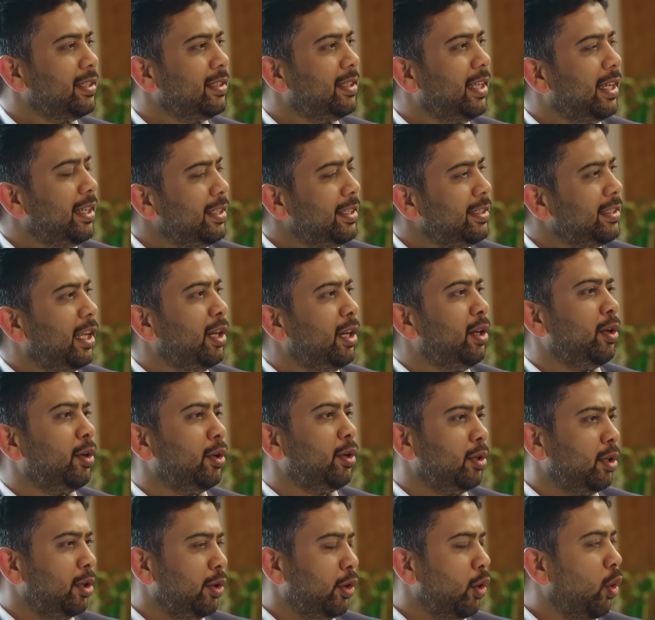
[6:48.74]
There is
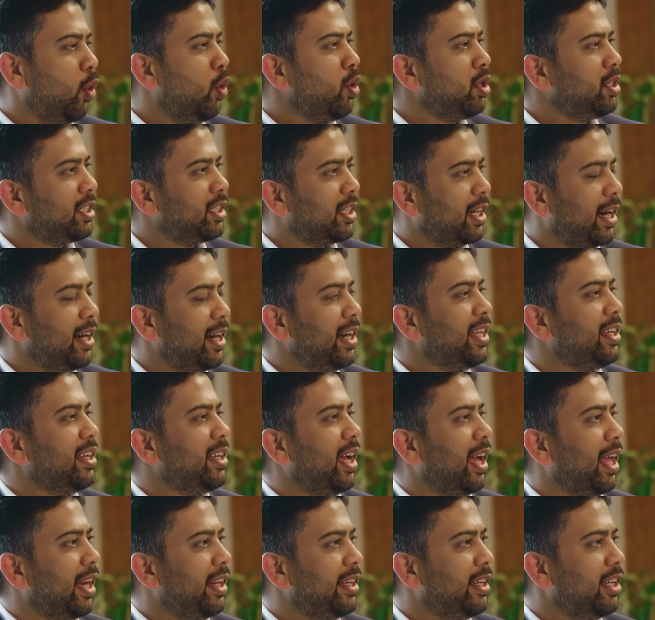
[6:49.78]
a
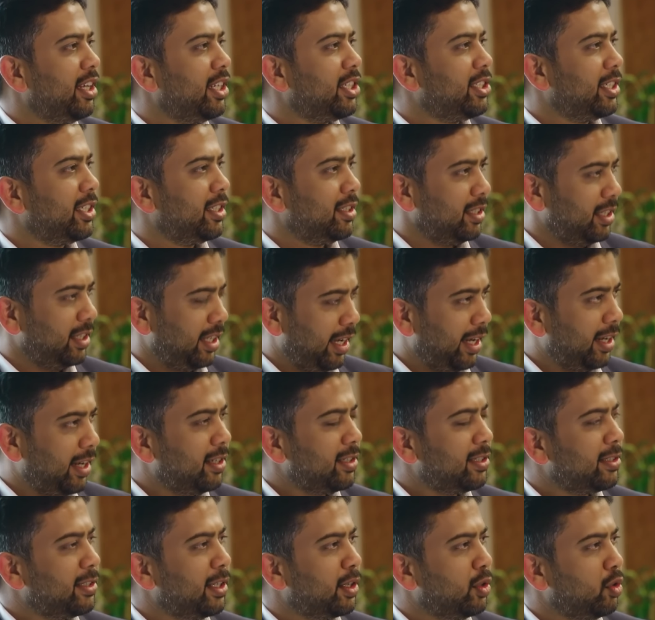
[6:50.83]
long-running allegation
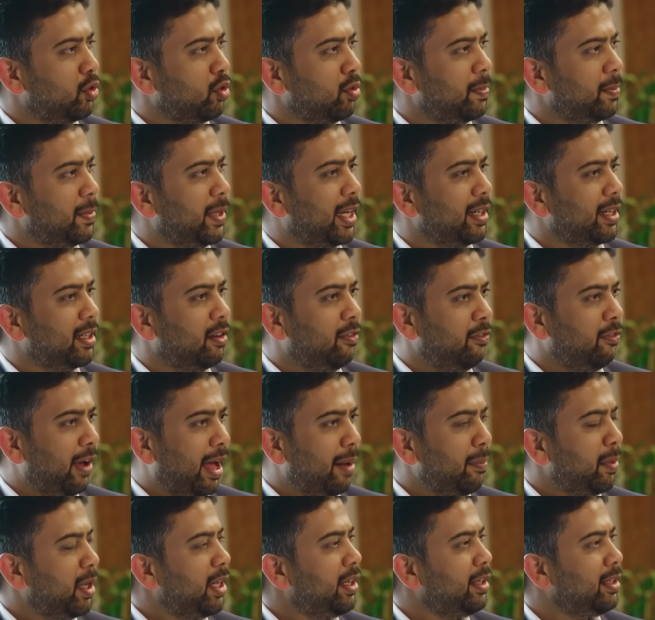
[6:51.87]
against the group that the
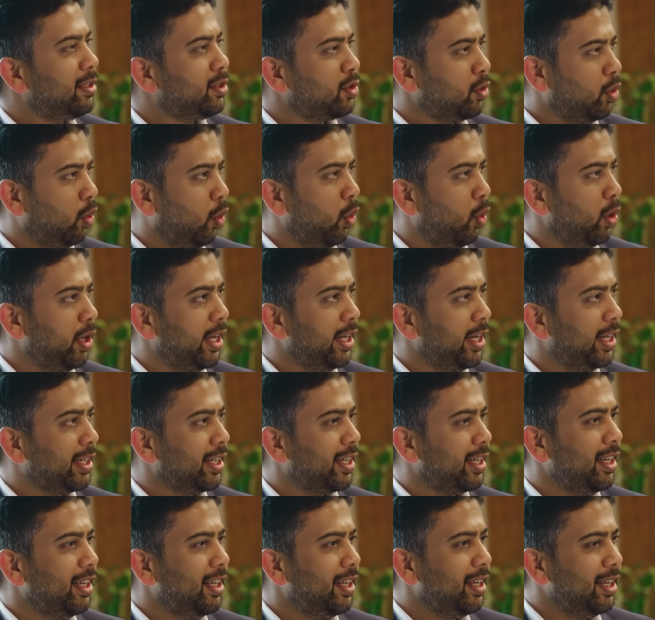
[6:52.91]
family is holding
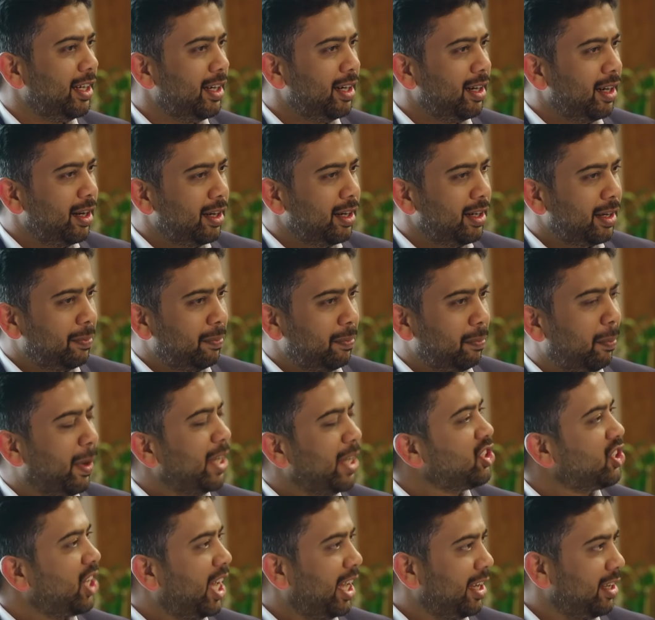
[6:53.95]

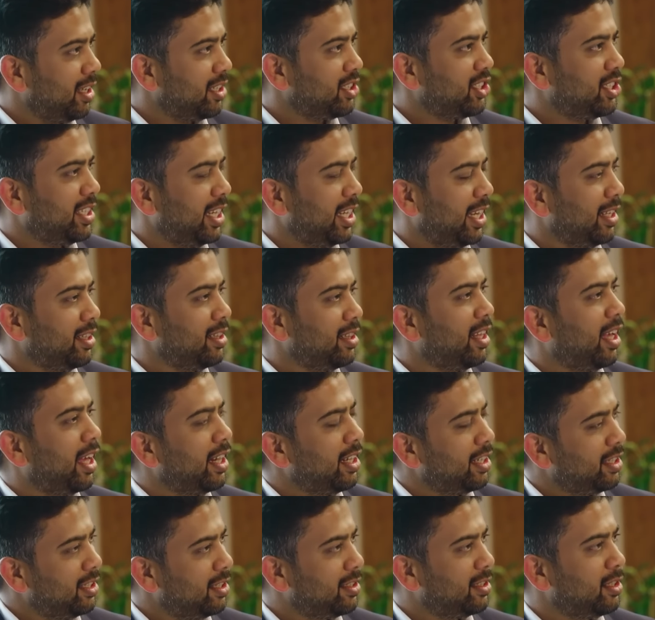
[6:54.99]
much higher stake
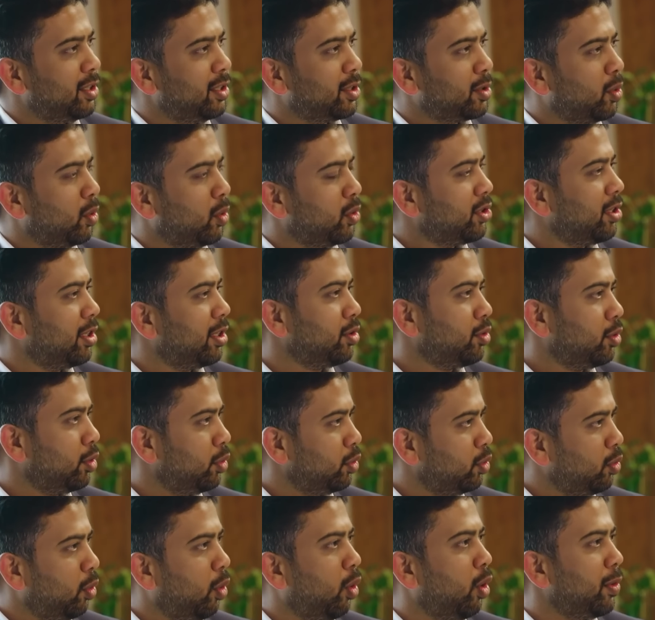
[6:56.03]
than it is disclosing
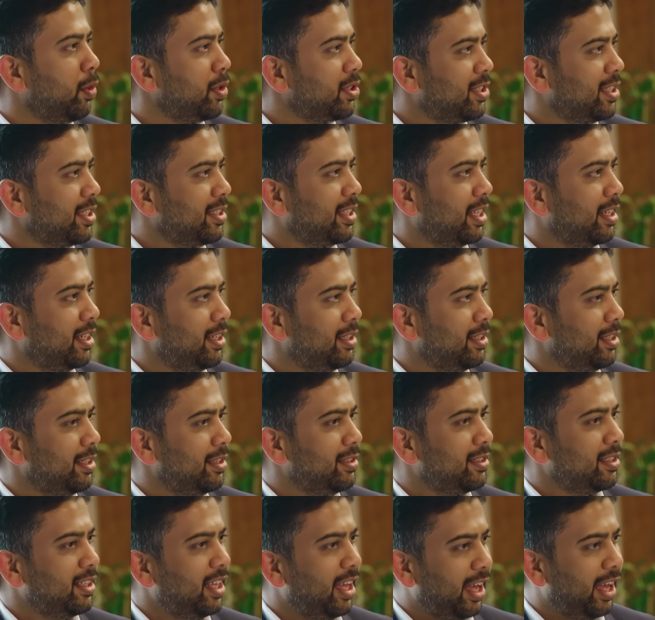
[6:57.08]
through overseas
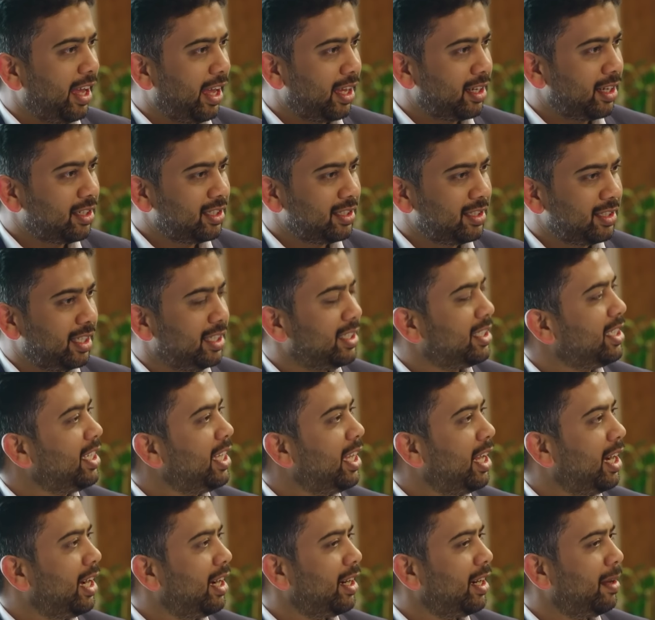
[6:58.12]
entities, and the
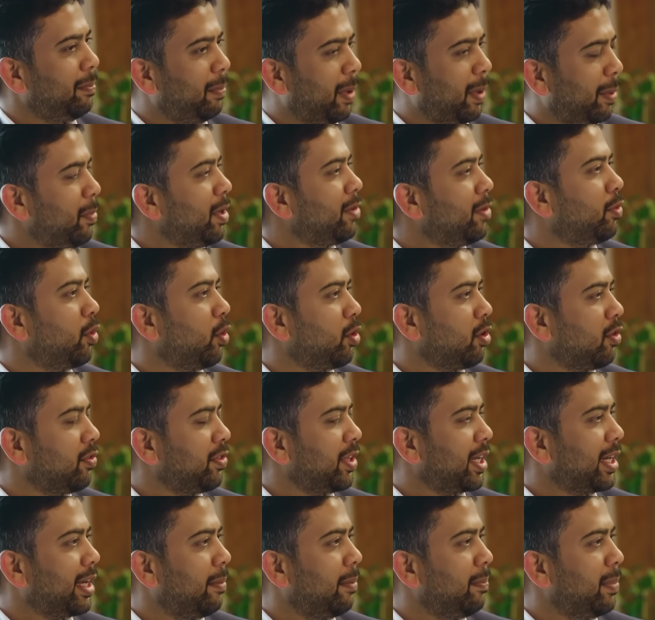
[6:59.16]
real public float of
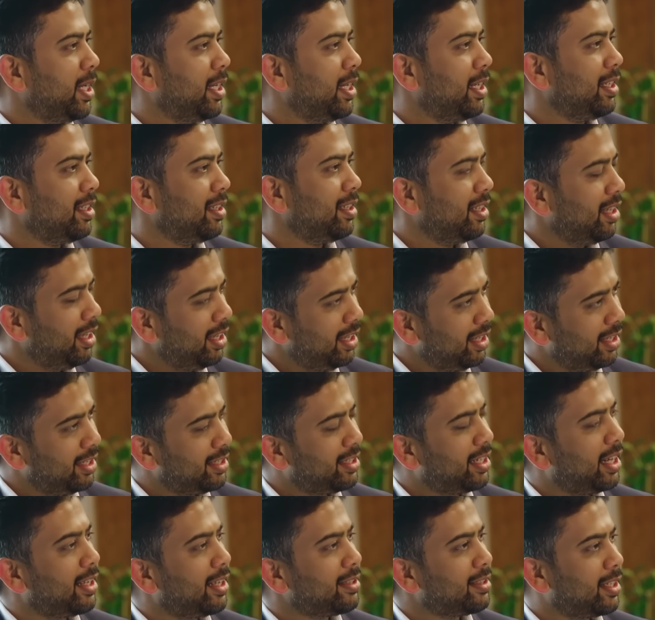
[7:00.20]
the company
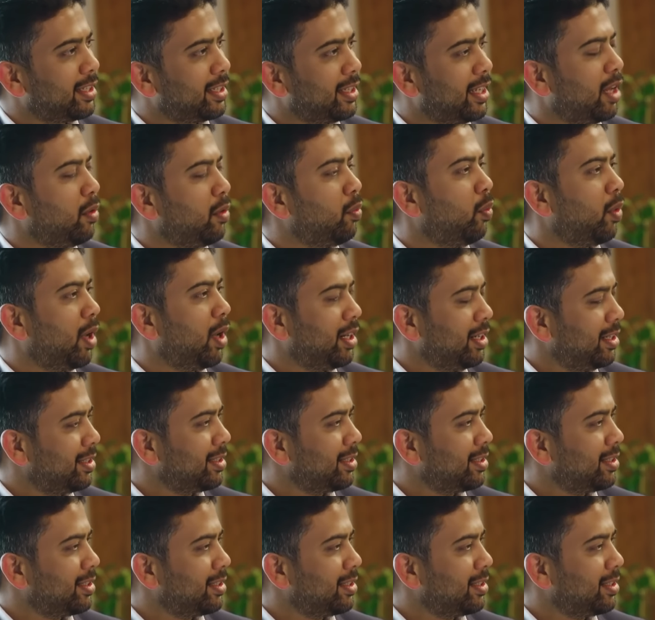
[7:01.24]
is lesser than what